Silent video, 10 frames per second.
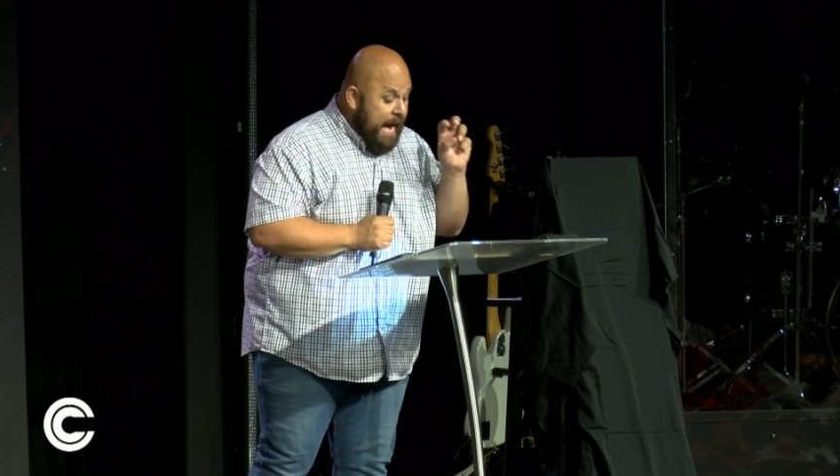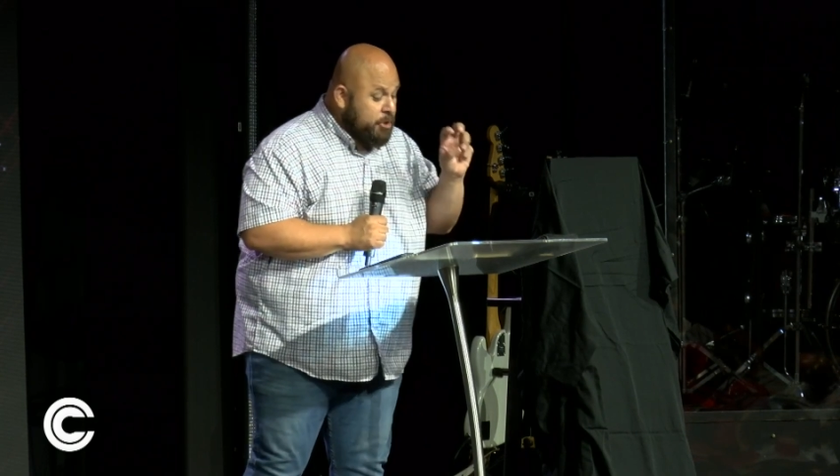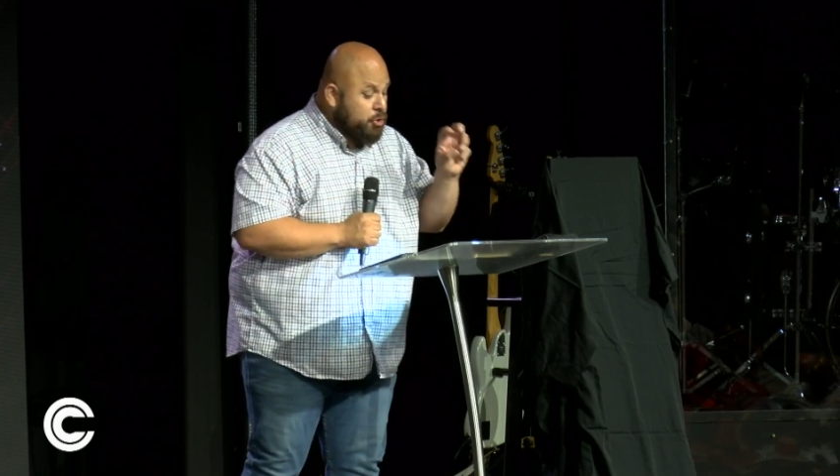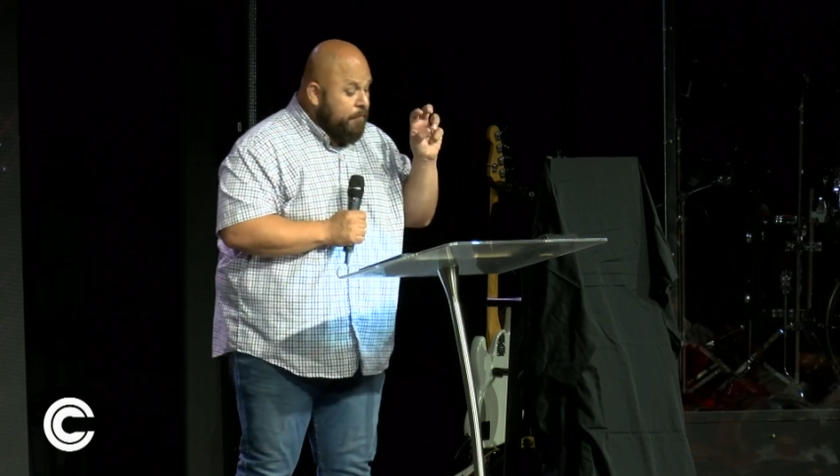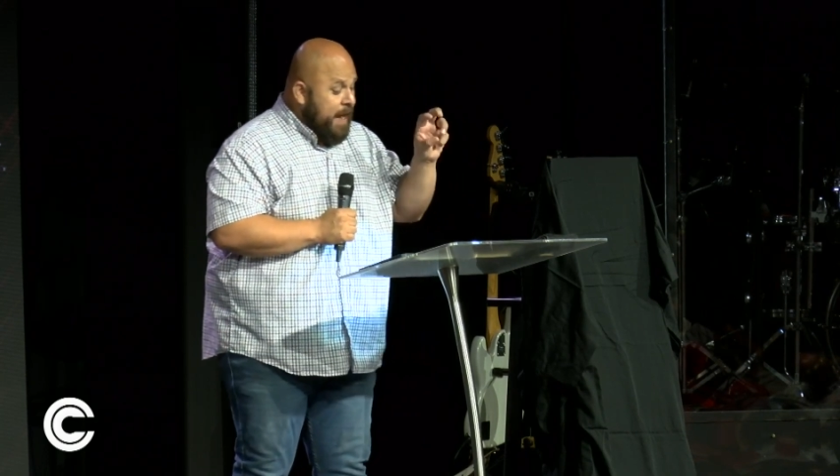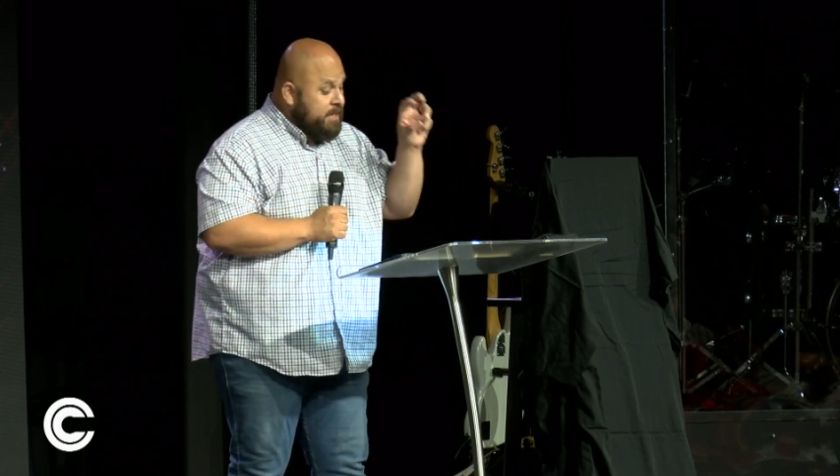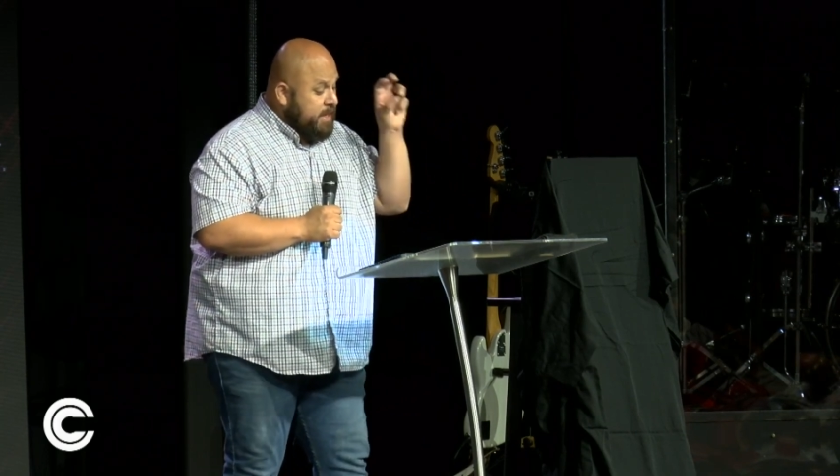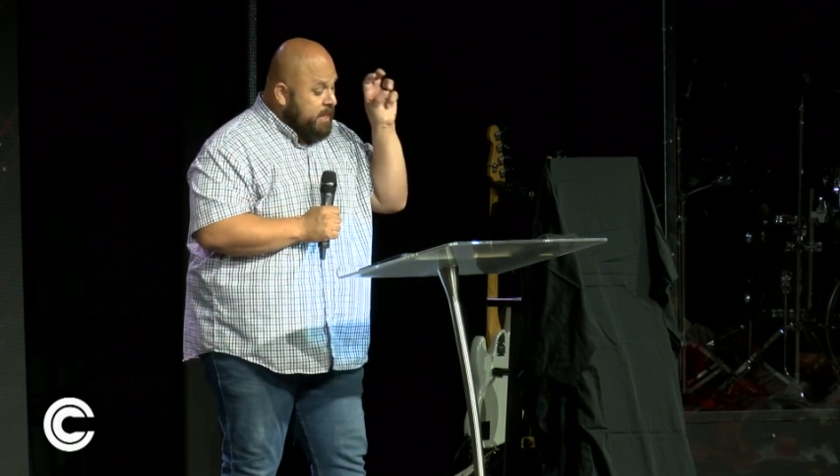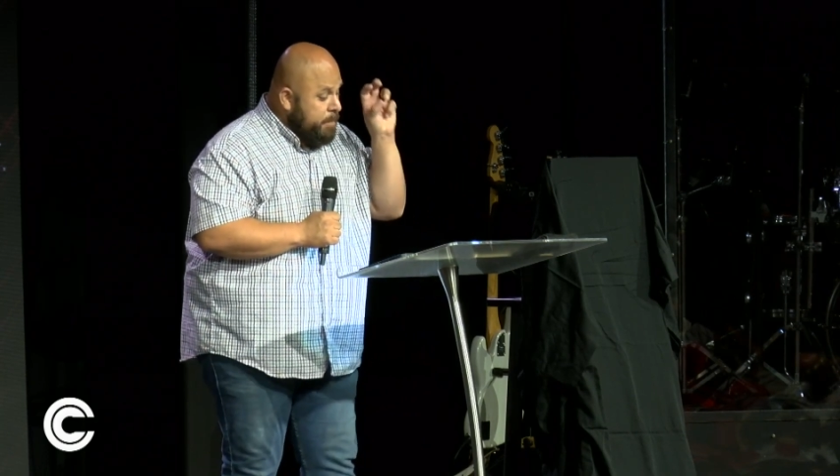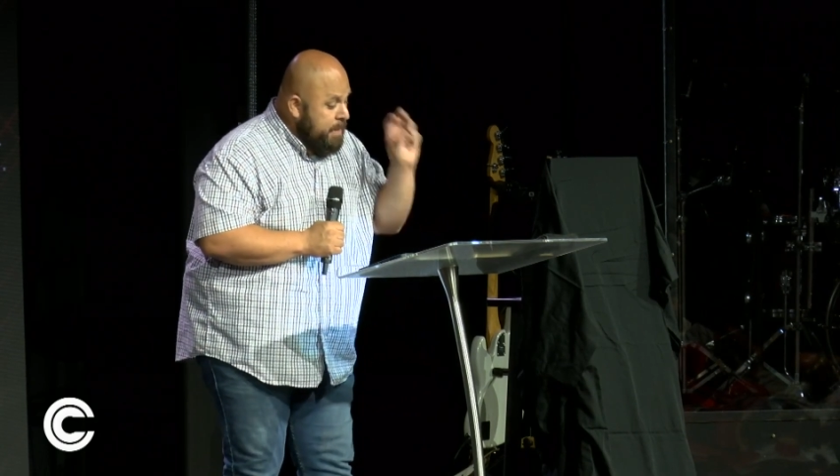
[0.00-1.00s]
natural face
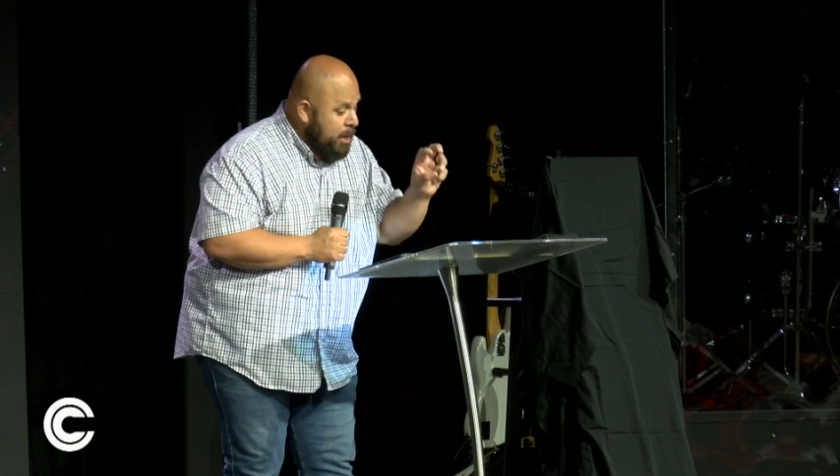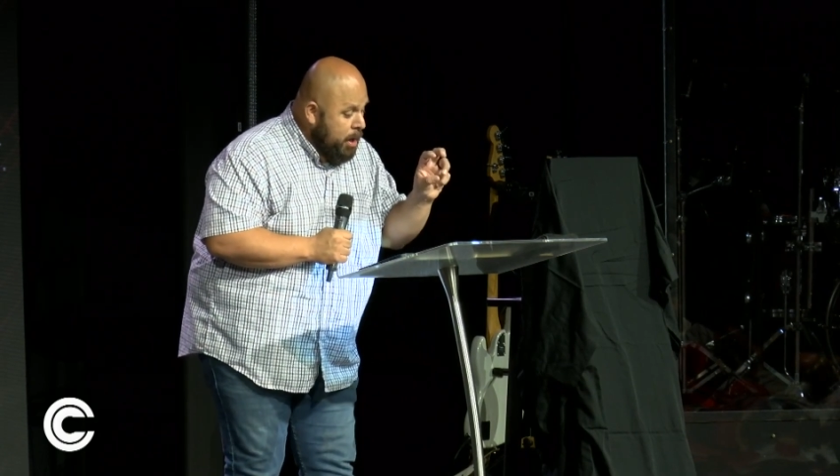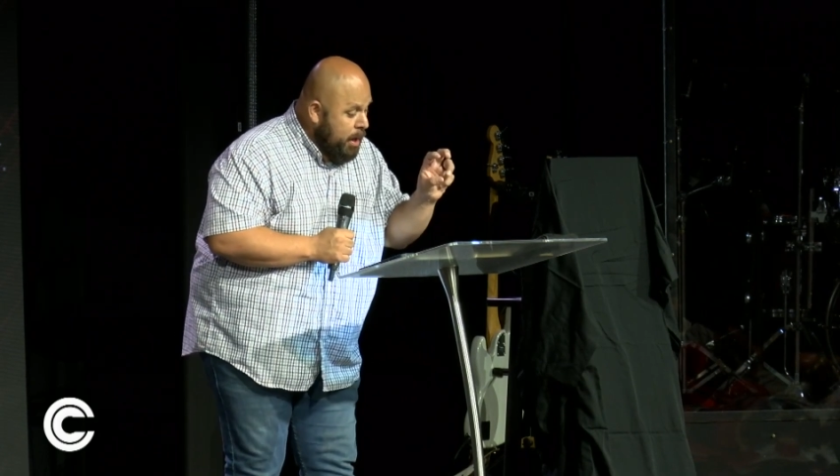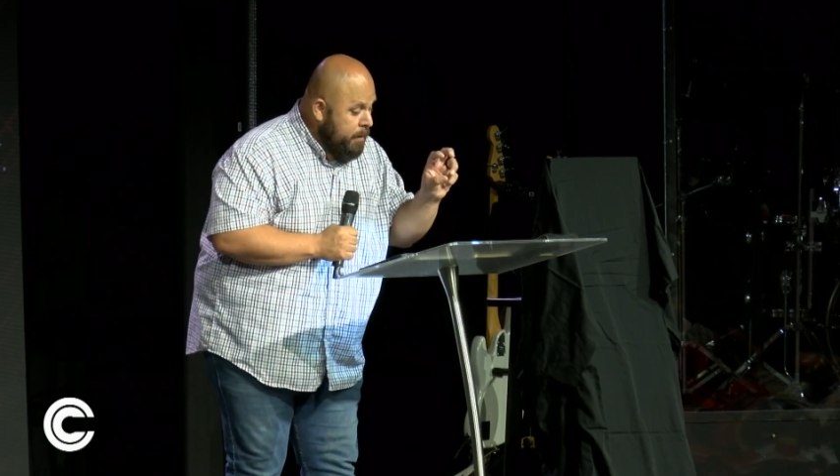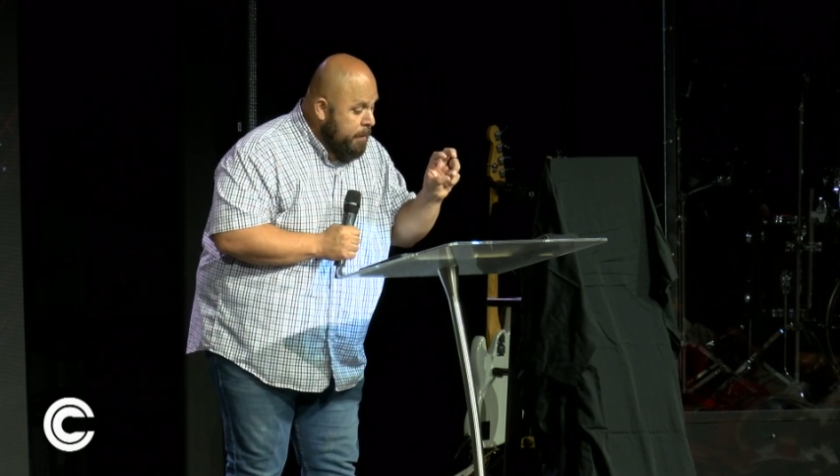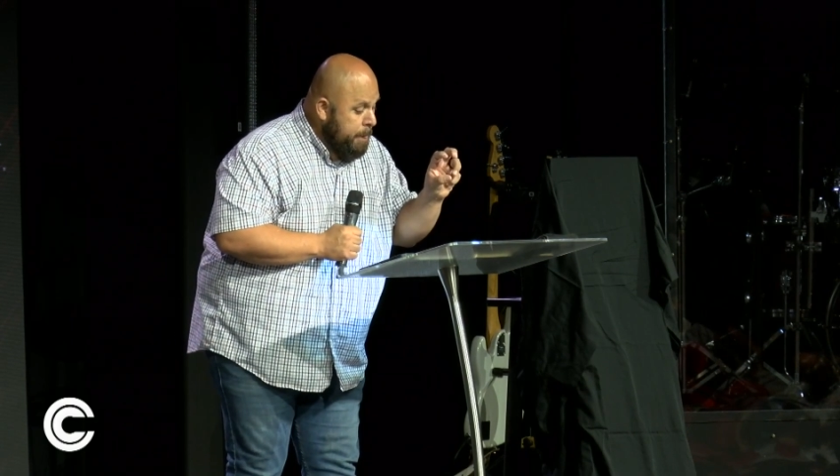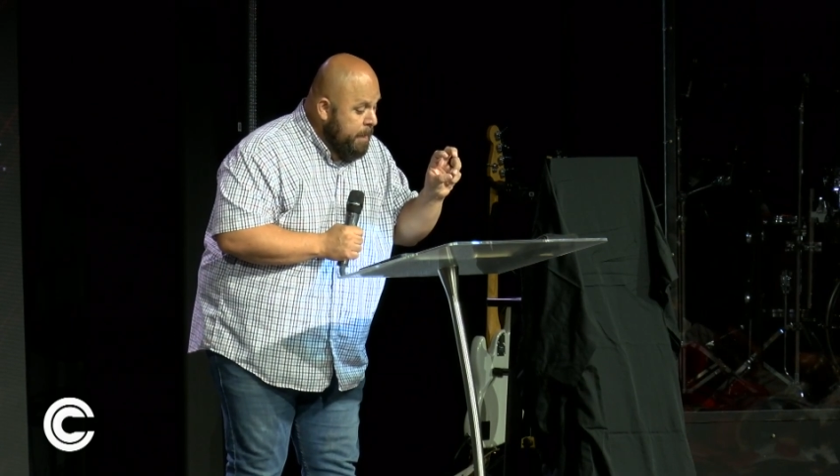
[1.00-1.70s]
in the mirror